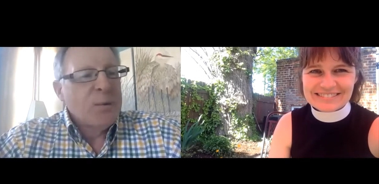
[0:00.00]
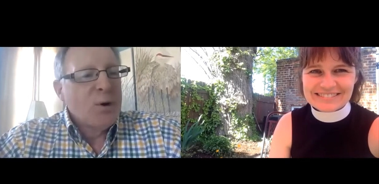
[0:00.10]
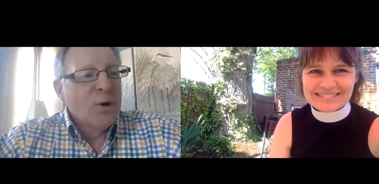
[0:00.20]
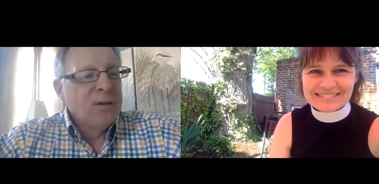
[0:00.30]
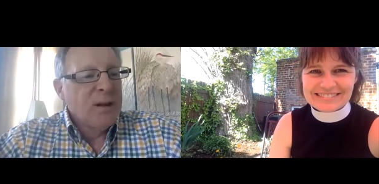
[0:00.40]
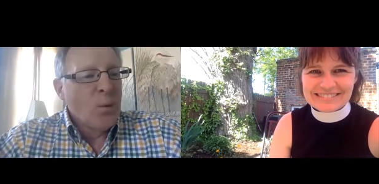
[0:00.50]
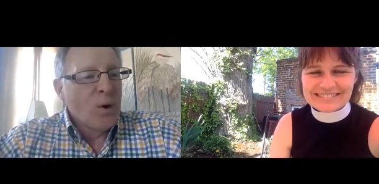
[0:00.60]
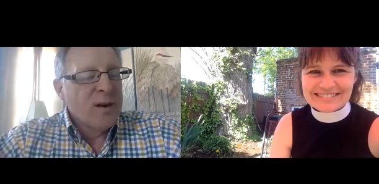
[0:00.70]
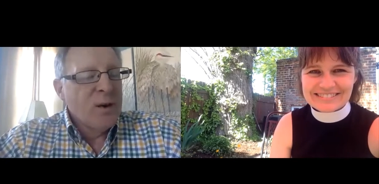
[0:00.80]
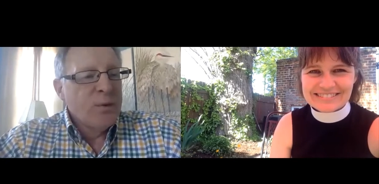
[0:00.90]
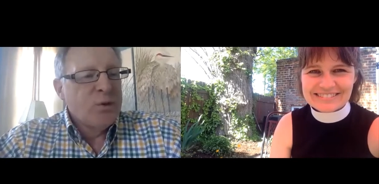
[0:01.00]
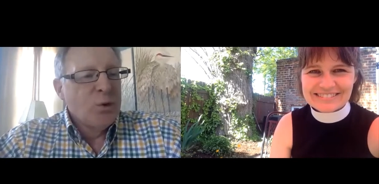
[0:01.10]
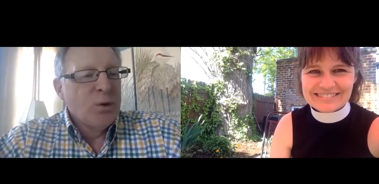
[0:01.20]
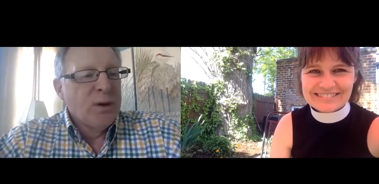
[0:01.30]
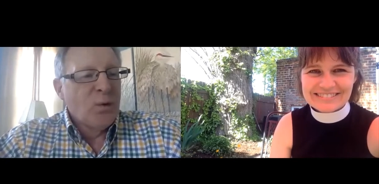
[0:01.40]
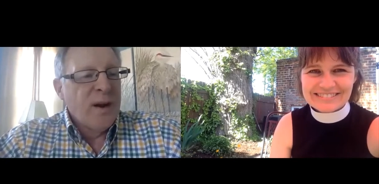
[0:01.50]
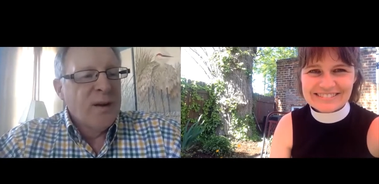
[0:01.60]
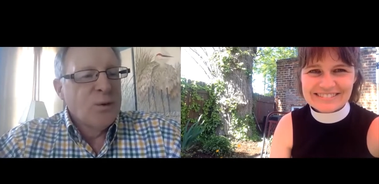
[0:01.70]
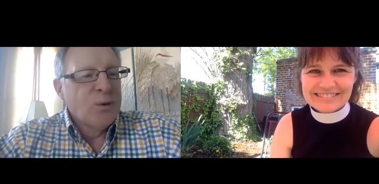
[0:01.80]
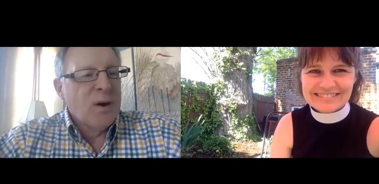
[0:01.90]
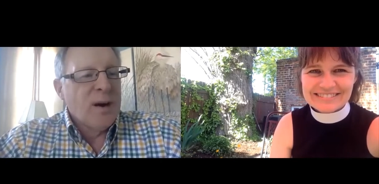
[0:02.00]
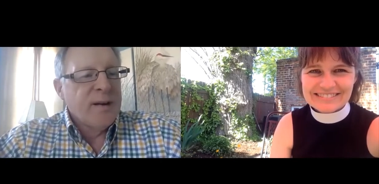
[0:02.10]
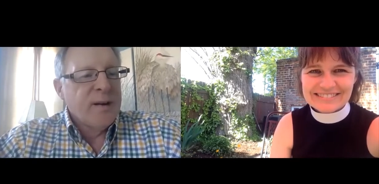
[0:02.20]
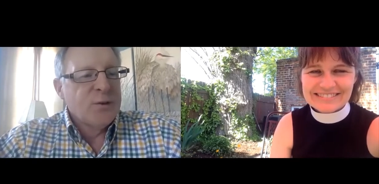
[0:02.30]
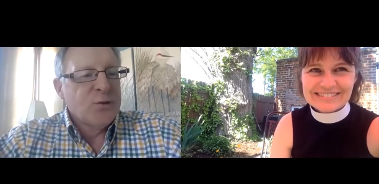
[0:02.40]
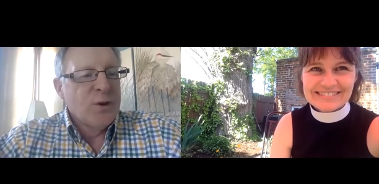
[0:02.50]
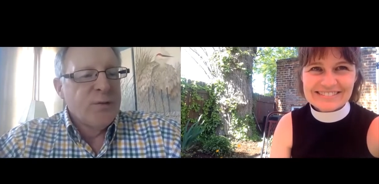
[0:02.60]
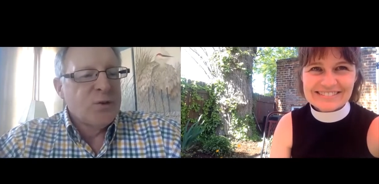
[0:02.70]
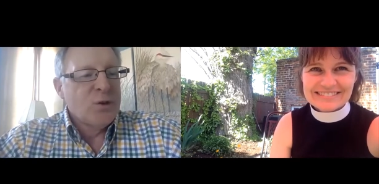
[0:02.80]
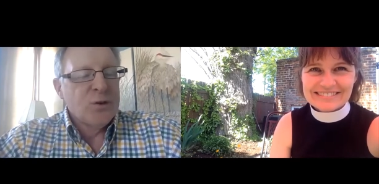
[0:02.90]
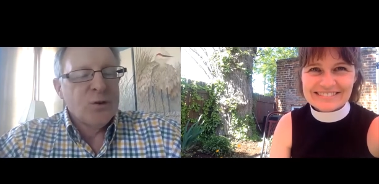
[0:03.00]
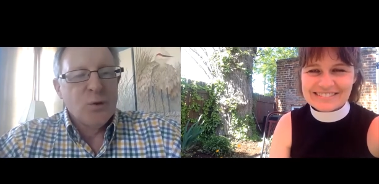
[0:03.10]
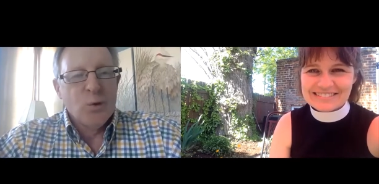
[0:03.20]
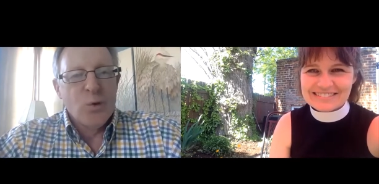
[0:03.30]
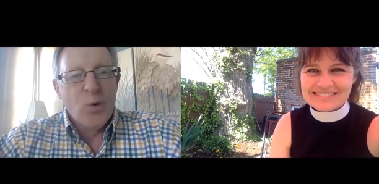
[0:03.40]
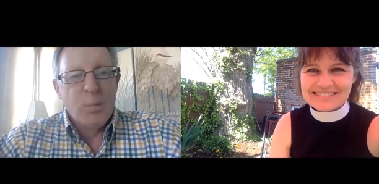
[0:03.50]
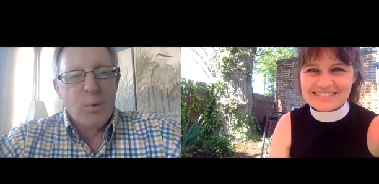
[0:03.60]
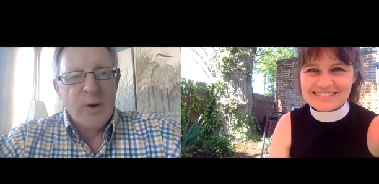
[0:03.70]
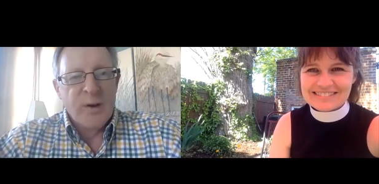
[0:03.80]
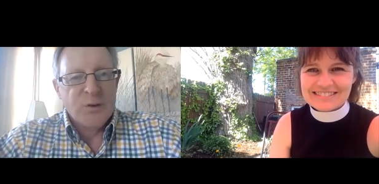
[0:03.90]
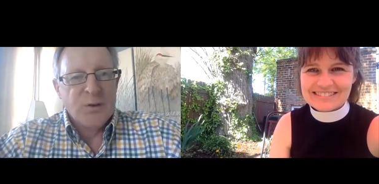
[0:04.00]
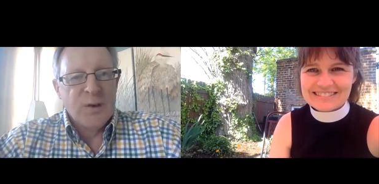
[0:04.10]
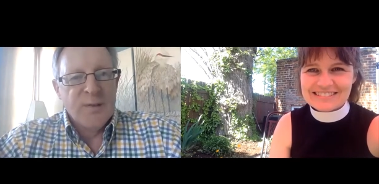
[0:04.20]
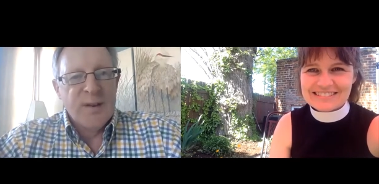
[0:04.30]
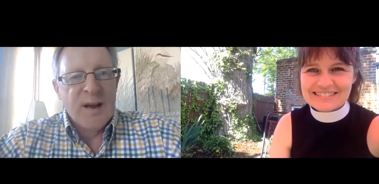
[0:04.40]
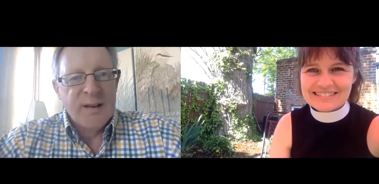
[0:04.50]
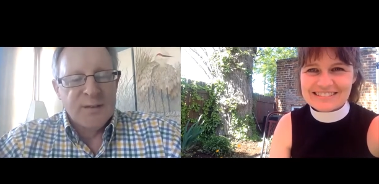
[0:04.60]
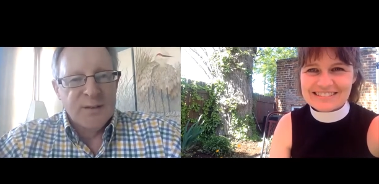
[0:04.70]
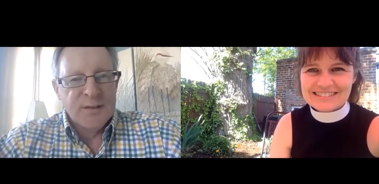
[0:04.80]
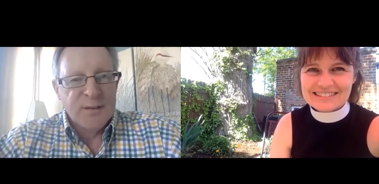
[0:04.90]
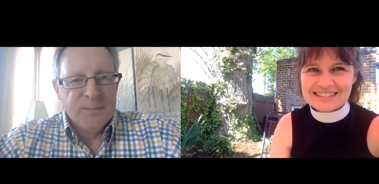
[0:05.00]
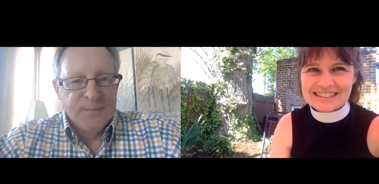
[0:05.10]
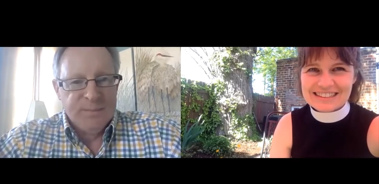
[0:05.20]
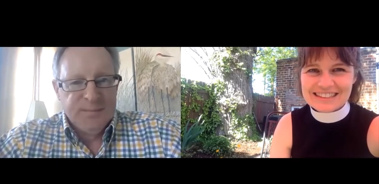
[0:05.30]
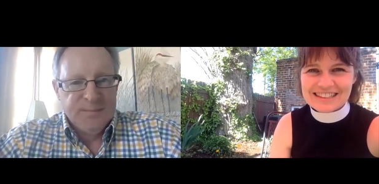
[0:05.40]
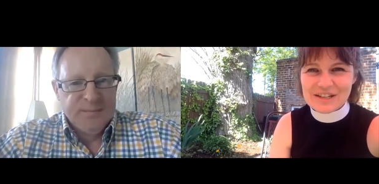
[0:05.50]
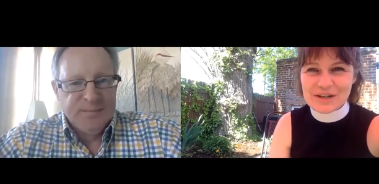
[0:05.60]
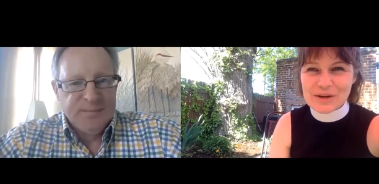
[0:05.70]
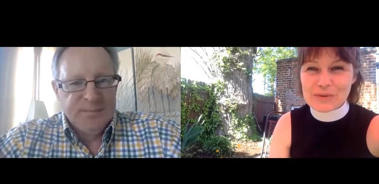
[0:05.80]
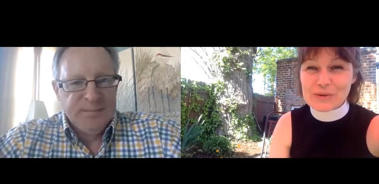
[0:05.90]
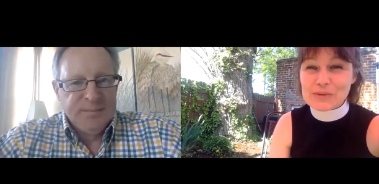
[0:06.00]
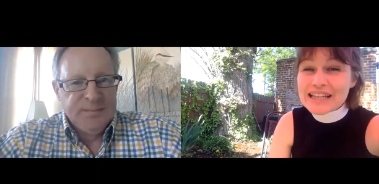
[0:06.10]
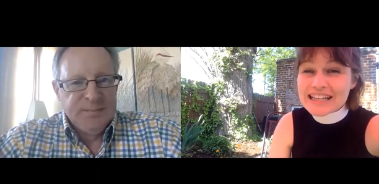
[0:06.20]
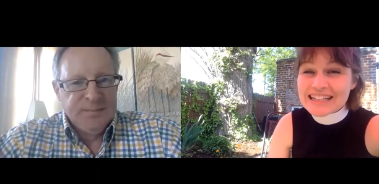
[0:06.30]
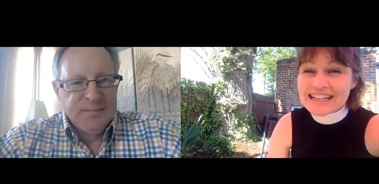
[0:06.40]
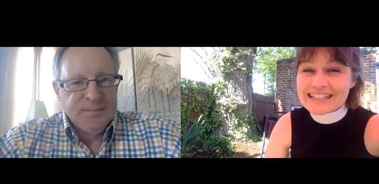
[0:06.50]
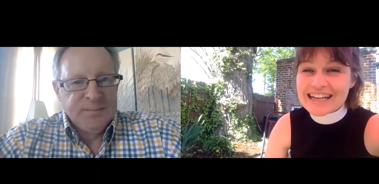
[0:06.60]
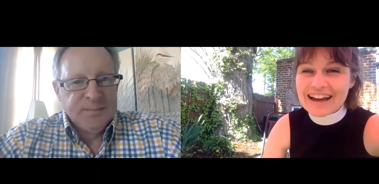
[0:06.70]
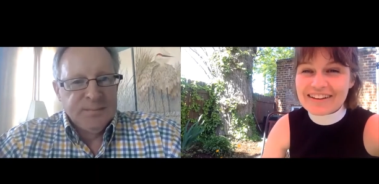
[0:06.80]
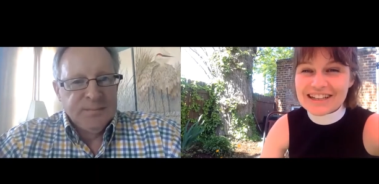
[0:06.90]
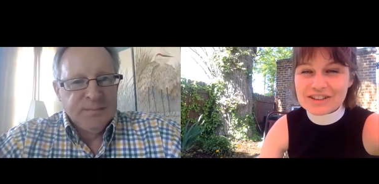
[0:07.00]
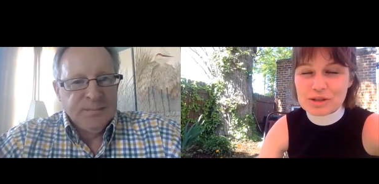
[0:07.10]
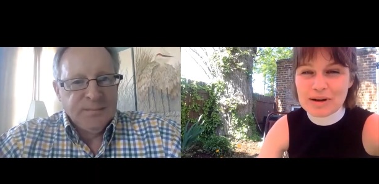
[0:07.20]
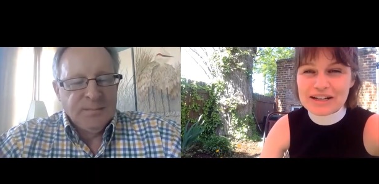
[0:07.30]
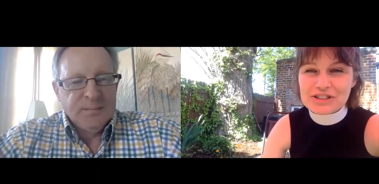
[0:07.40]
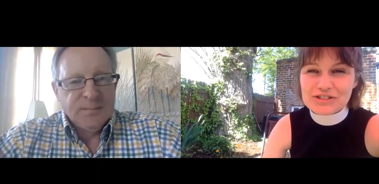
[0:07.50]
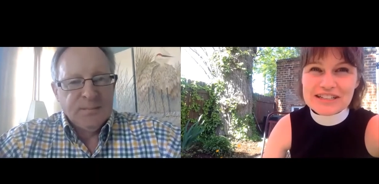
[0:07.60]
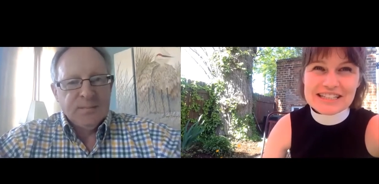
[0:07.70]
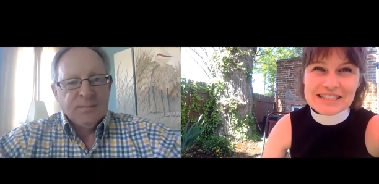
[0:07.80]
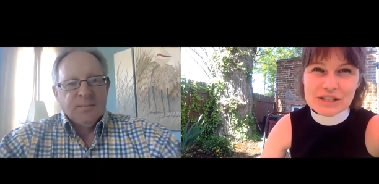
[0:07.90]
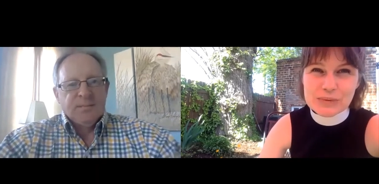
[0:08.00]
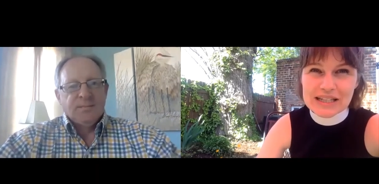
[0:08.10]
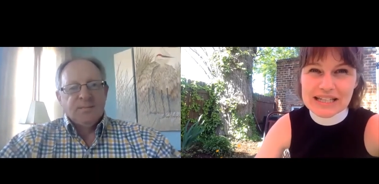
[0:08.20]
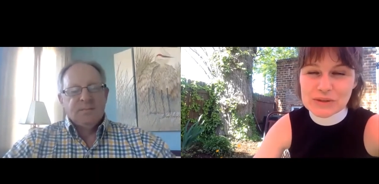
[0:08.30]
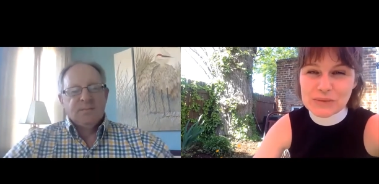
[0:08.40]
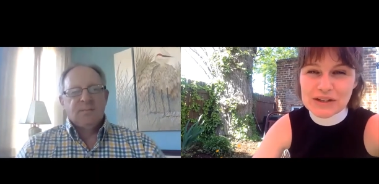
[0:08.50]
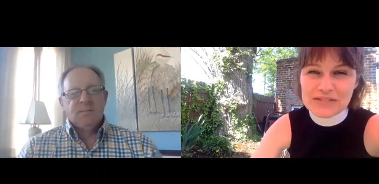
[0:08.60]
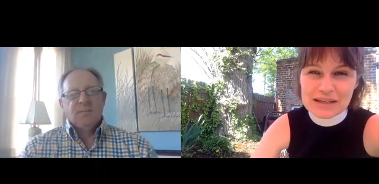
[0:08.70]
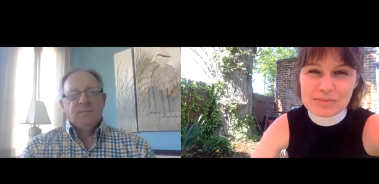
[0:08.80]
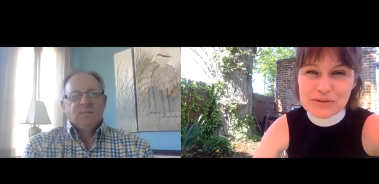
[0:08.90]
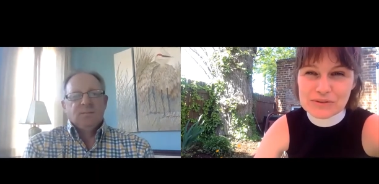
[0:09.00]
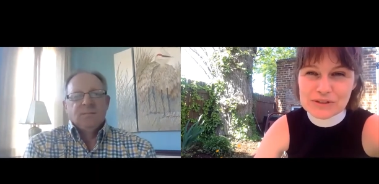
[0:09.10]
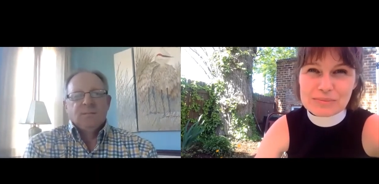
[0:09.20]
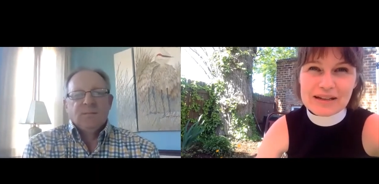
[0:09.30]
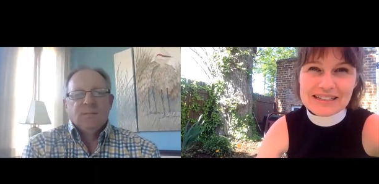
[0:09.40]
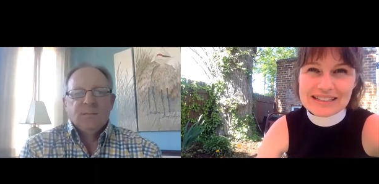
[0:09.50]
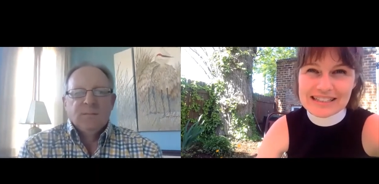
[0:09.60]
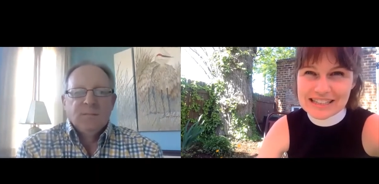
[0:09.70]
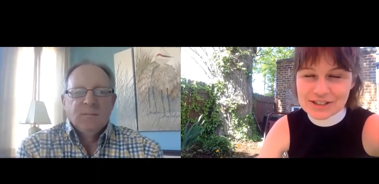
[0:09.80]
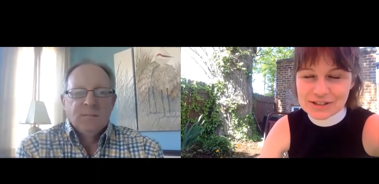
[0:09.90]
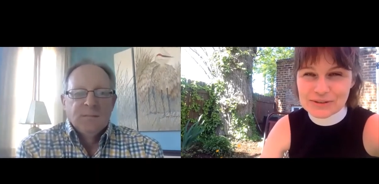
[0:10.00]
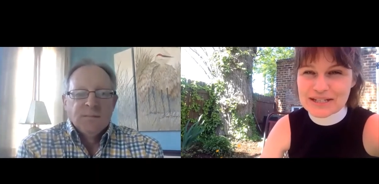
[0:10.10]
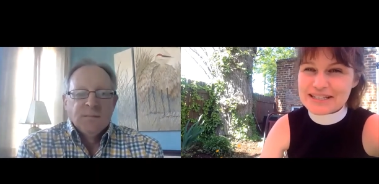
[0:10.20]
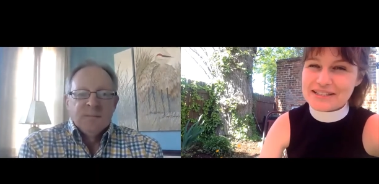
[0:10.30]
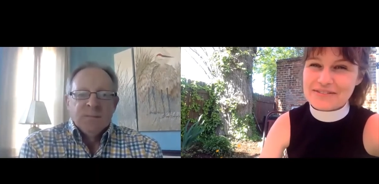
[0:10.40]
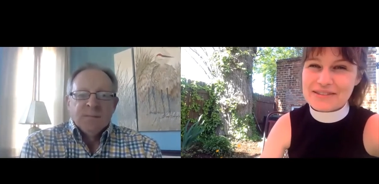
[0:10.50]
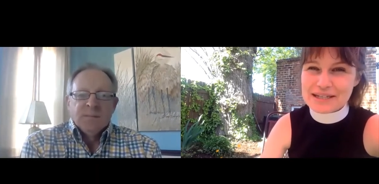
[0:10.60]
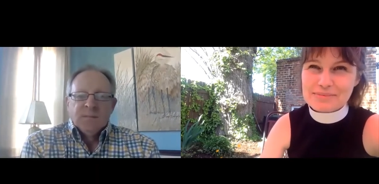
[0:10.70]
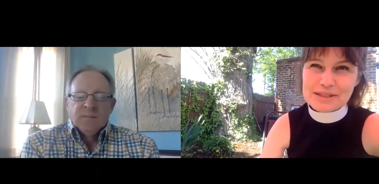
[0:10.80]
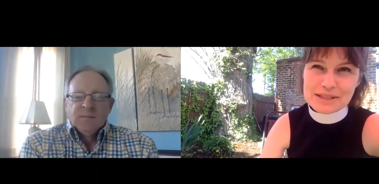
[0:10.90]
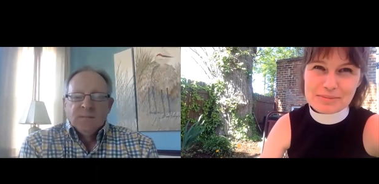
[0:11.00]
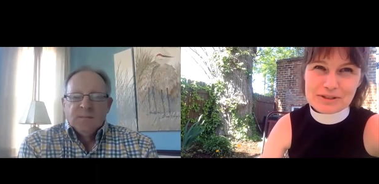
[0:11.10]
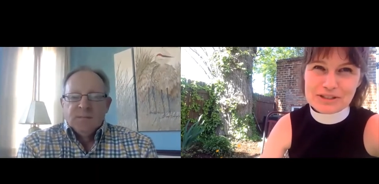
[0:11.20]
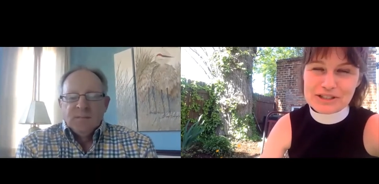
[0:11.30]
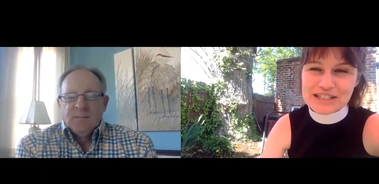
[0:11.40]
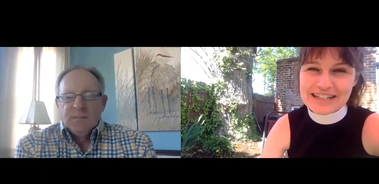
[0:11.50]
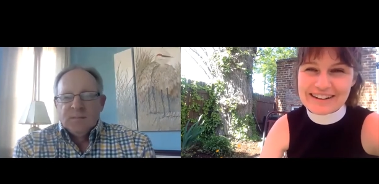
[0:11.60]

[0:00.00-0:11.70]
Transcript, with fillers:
Speaker 1: currently working with Julia Randall on a history of the Church School Corporation of the Diocese.
Speaker 2: We're really lucky to have Doctor Bond join us this week. He's one of the most respected historians of the Episcopal Church in